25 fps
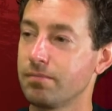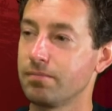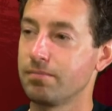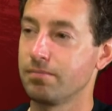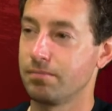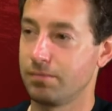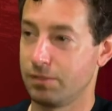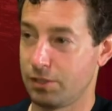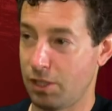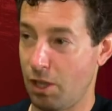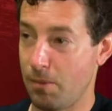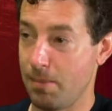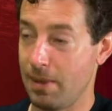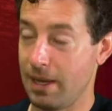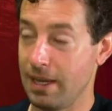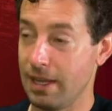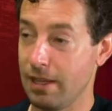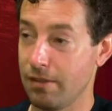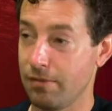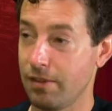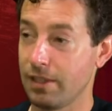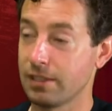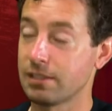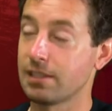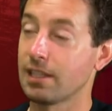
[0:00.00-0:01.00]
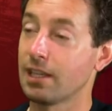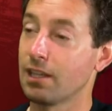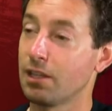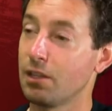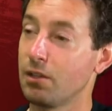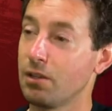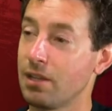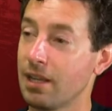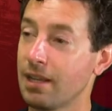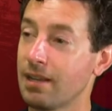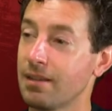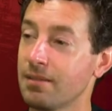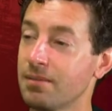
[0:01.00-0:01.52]
so many of us,
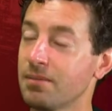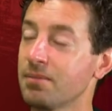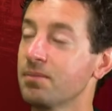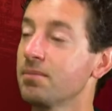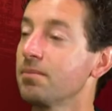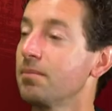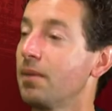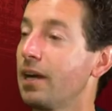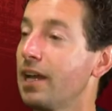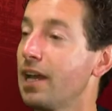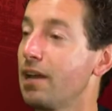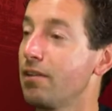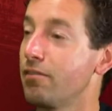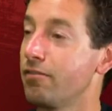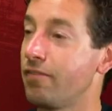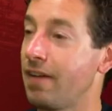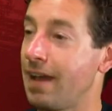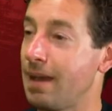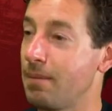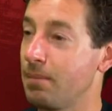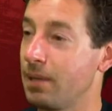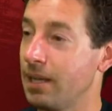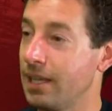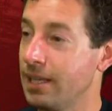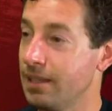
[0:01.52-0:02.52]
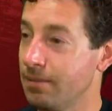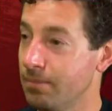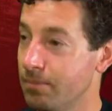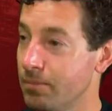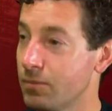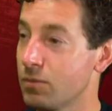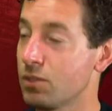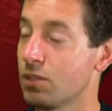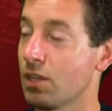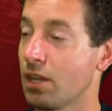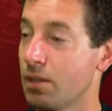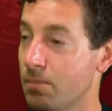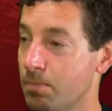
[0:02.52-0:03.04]
including my own family.
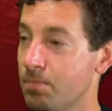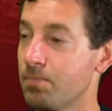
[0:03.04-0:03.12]
So